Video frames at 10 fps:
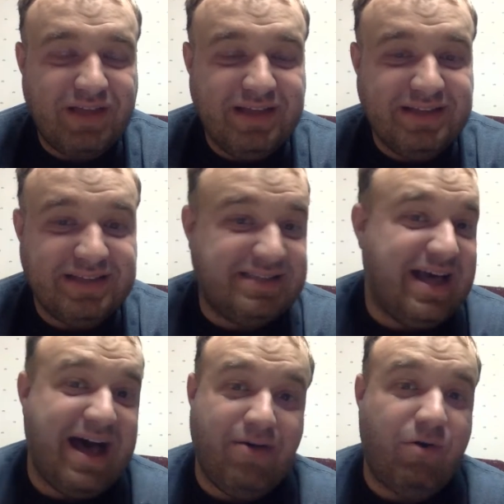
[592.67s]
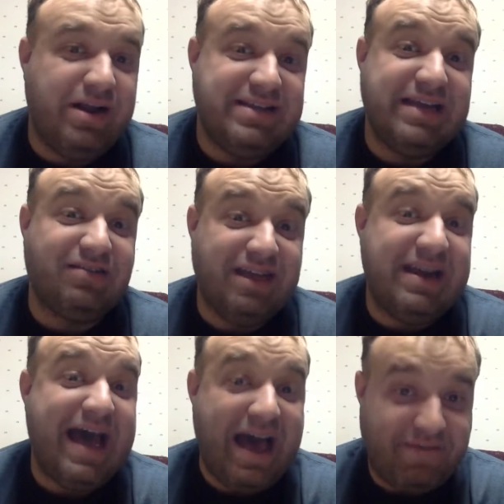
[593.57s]
to take Elaine
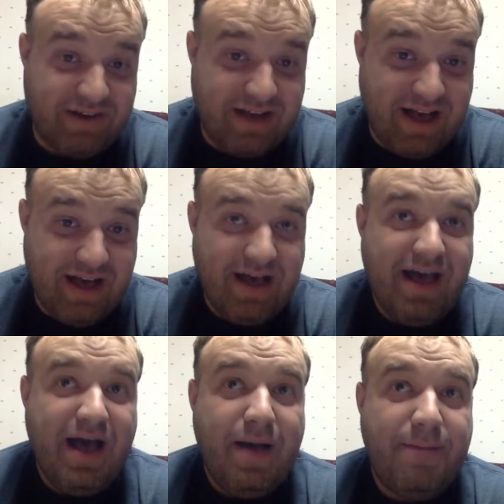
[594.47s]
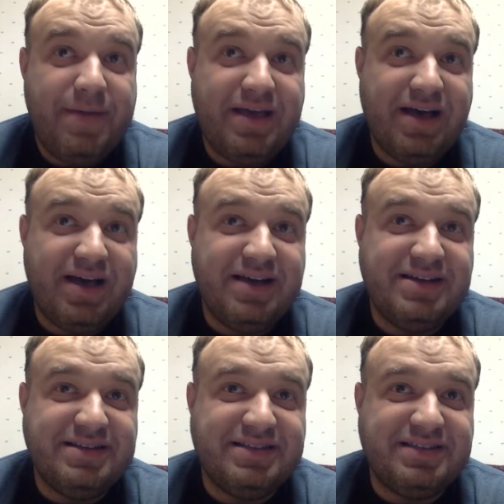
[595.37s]
to Africa
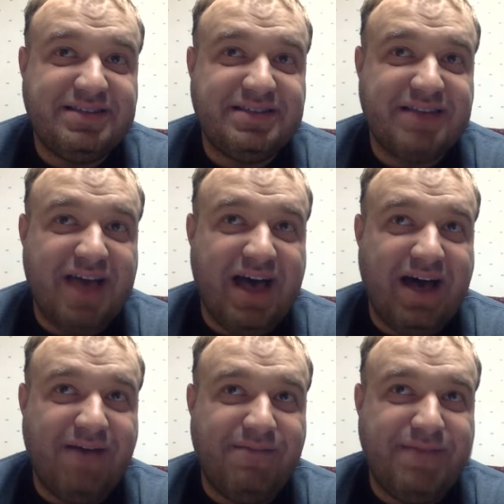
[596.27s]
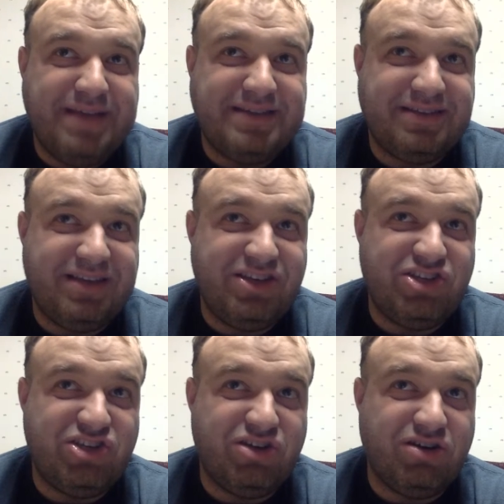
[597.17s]
because basically
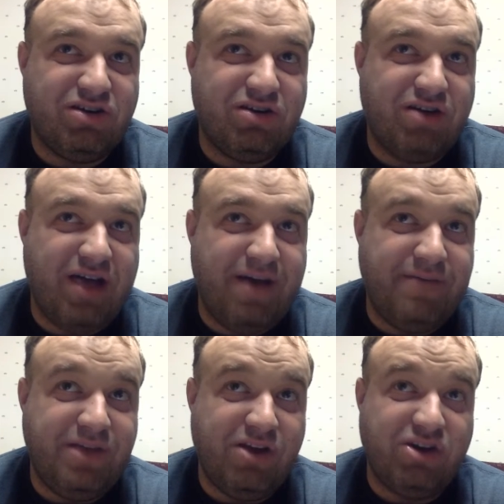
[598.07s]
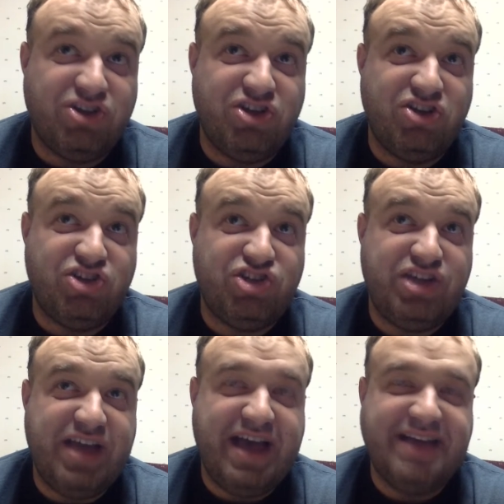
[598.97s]
her urine shows
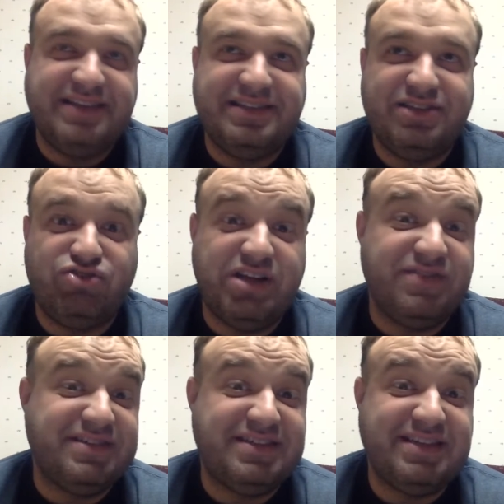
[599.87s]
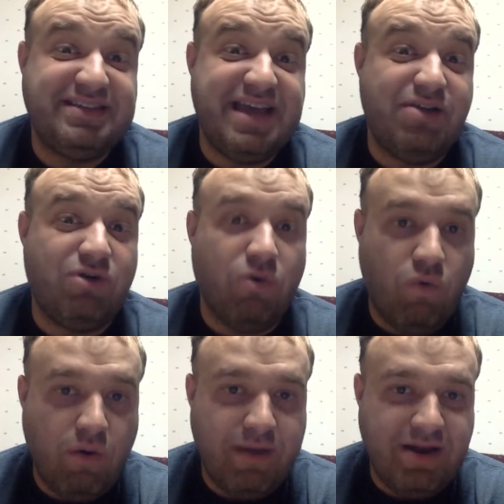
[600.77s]
she has the traits of a
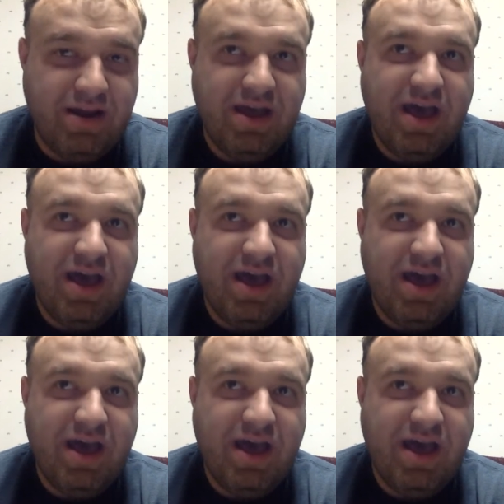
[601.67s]
68-year-old woman,